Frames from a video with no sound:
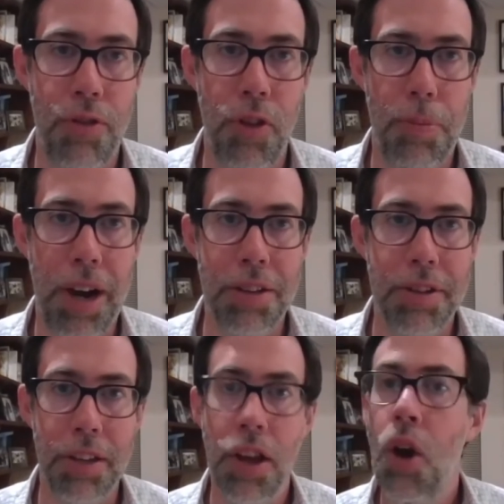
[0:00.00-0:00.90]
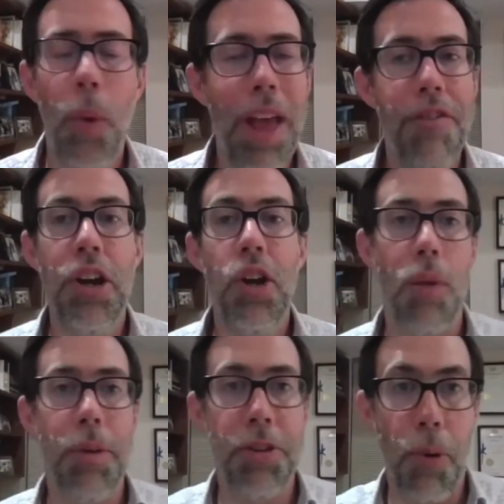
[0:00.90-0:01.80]
through the process. We have
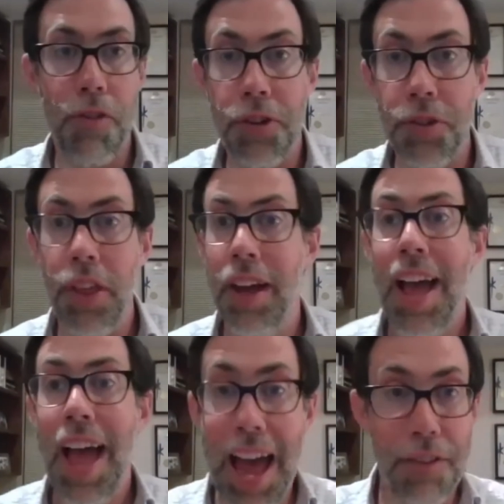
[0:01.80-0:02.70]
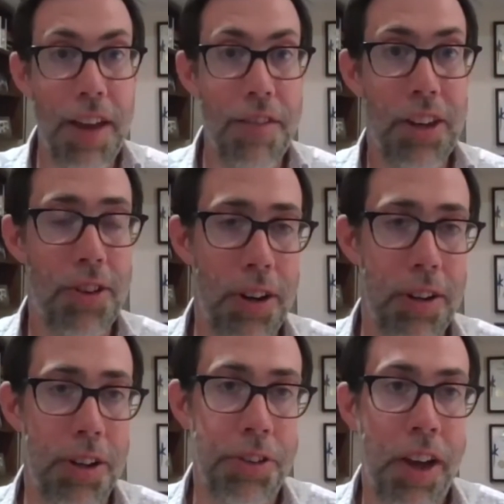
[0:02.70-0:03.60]
enormous support for it. So the head of Giving
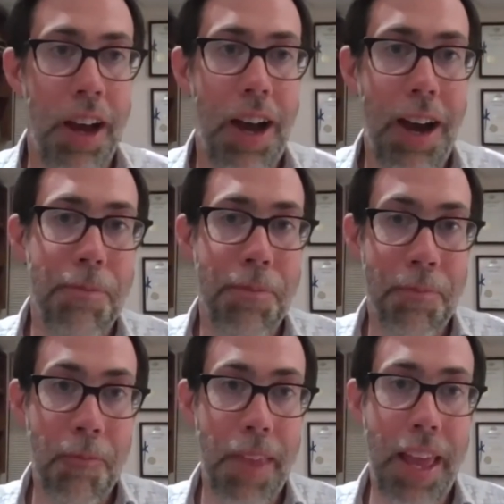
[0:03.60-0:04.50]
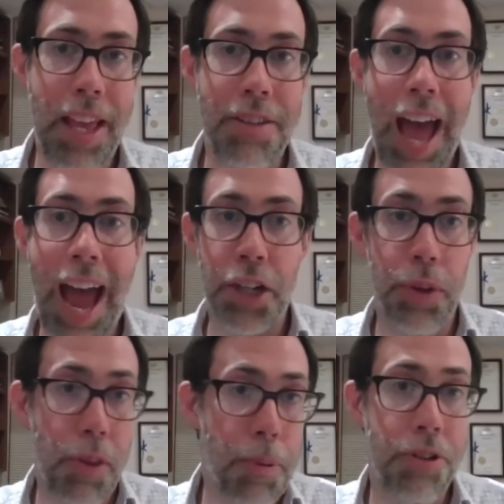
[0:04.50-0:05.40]
Circles is
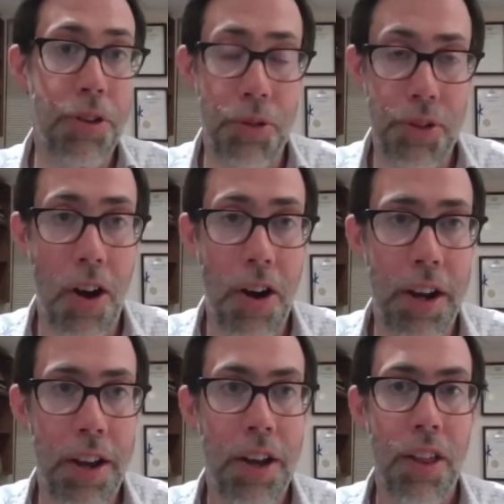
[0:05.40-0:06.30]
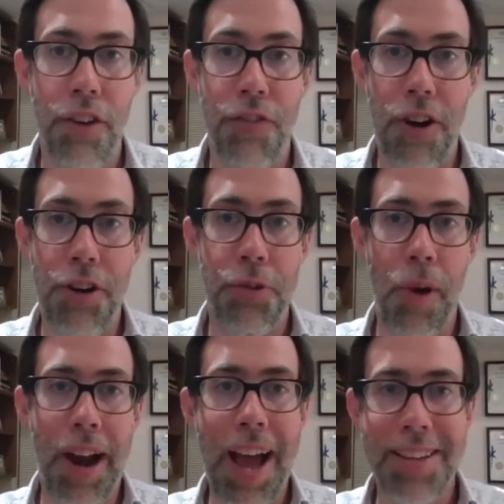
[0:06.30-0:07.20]
actually the person who started the first
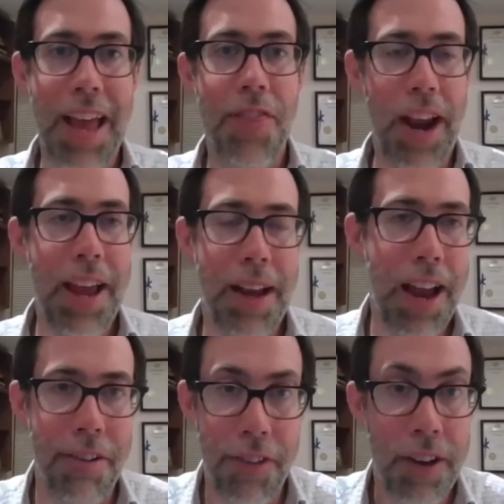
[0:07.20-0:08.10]
one. I said that I had kind of,